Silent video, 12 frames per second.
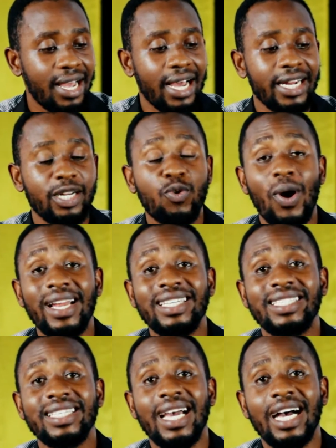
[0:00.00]
and then
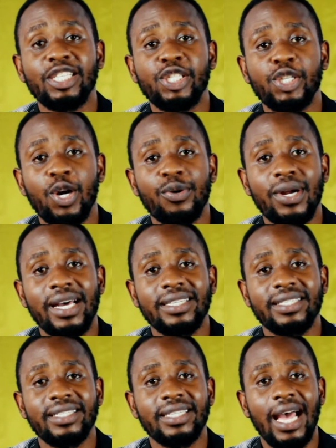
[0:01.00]
quality
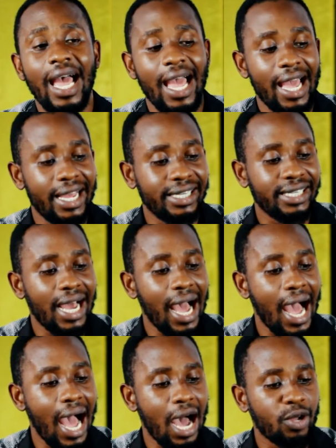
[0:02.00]
assurance and
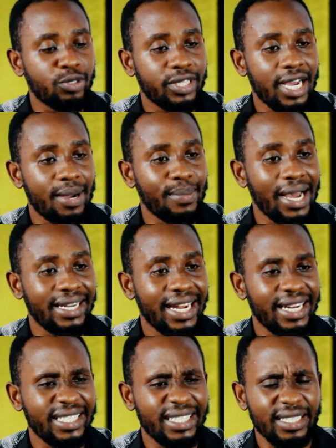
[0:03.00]
outcome
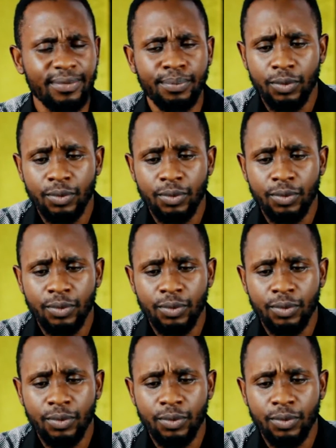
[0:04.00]
analysis.